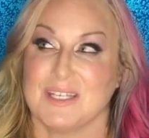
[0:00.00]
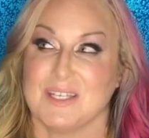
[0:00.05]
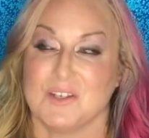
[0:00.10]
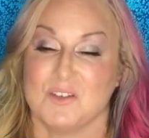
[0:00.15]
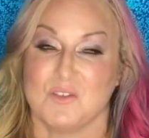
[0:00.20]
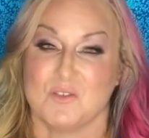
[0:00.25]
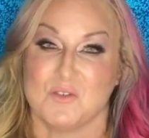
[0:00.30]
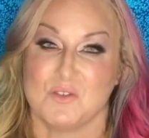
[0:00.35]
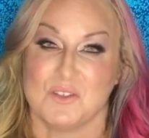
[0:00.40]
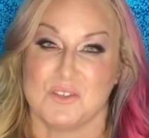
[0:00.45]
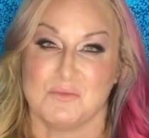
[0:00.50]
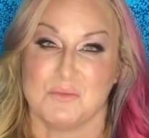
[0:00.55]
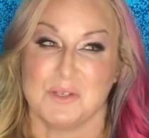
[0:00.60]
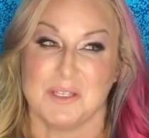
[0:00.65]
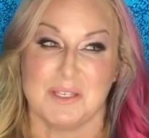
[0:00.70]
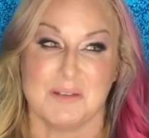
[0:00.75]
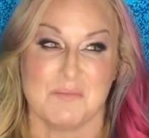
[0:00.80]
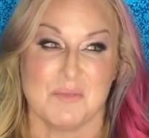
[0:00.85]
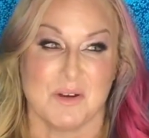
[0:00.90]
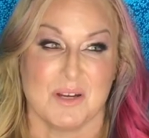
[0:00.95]
It was
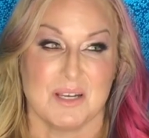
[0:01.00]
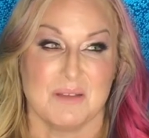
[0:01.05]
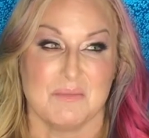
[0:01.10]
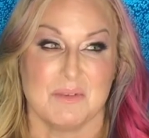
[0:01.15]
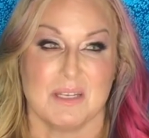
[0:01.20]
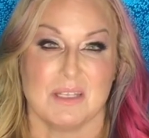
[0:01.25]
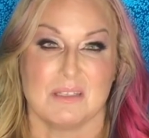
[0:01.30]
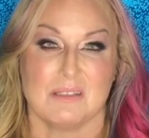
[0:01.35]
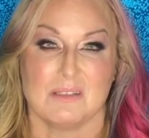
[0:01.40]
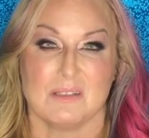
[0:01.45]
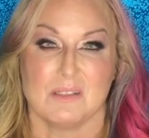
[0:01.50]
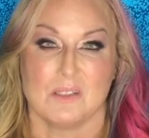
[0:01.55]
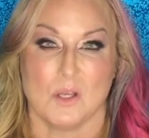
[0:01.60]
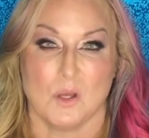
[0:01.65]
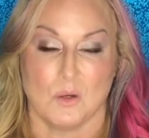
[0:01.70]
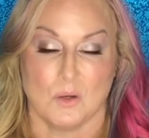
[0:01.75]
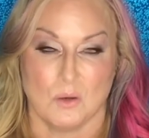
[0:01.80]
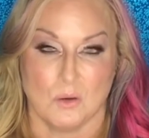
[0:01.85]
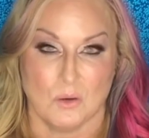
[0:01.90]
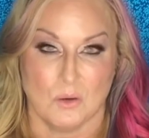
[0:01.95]
really pretty, but it's
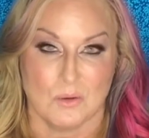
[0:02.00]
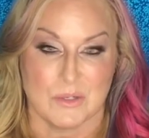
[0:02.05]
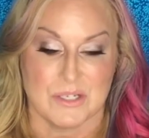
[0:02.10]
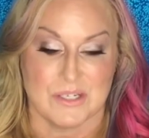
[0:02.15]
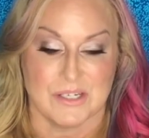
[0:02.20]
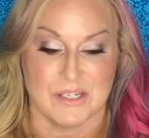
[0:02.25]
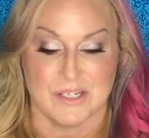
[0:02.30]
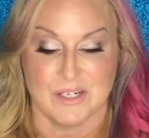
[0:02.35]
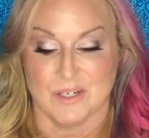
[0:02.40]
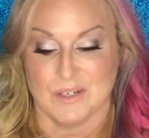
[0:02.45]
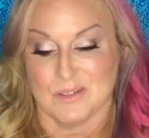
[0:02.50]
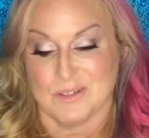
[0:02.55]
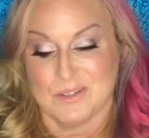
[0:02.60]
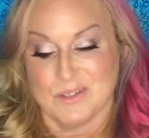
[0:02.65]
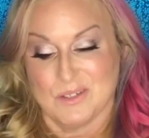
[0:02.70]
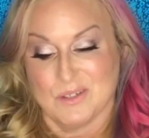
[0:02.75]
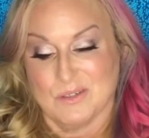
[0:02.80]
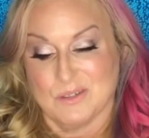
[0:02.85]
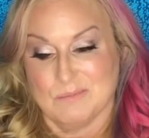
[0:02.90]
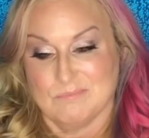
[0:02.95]
so sheer,
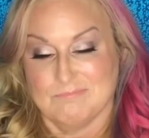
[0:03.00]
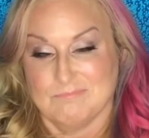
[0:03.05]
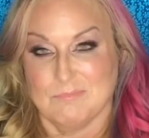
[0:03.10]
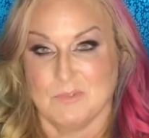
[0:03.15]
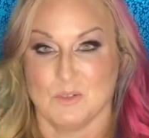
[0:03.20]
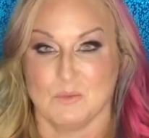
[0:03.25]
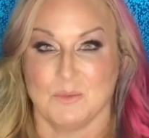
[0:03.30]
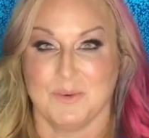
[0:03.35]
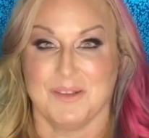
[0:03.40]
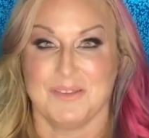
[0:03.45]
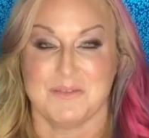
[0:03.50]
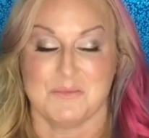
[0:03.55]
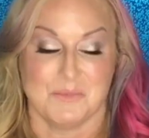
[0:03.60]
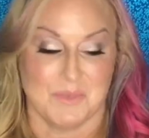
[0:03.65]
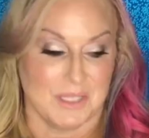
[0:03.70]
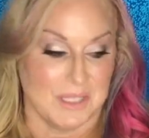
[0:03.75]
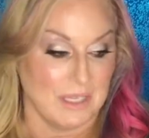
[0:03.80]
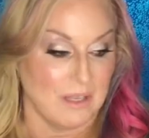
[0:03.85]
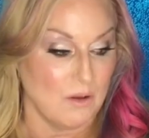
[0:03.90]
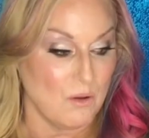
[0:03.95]
so it wasn't
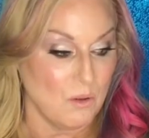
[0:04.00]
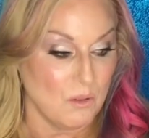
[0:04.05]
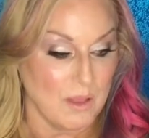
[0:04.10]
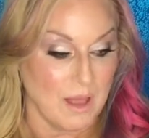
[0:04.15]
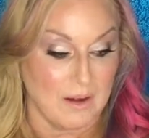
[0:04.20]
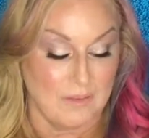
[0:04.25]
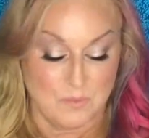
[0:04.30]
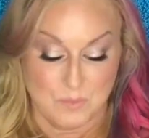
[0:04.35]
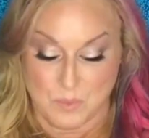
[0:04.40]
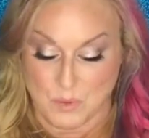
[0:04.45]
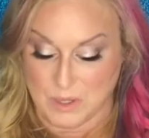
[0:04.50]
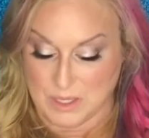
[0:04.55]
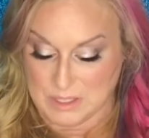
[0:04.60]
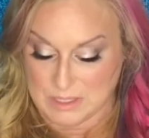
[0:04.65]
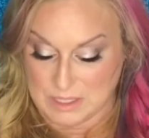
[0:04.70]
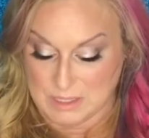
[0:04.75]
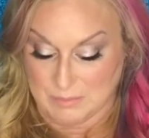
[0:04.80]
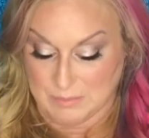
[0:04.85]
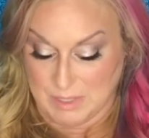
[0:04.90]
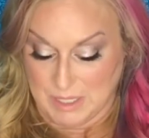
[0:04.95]
really a whole lot of
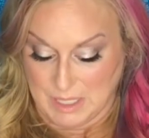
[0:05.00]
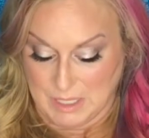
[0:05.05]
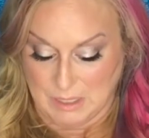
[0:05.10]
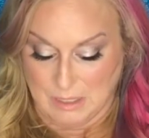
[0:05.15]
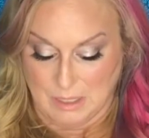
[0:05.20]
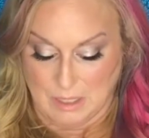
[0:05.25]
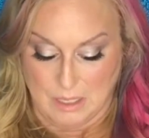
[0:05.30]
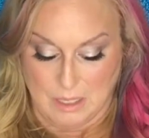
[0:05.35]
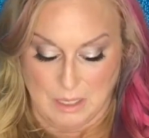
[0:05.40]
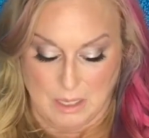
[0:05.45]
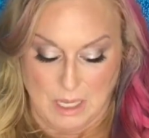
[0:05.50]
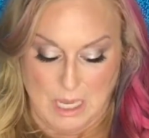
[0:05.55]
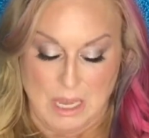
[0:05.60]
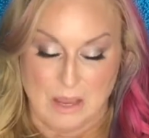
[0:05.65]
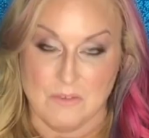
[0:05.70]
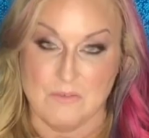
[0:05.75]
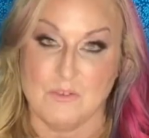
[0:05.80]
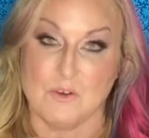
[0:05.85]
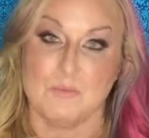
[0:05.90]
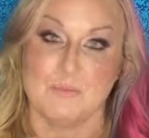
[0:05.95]
point to me,
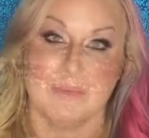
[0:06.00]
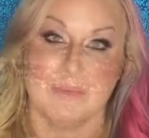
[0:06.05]
for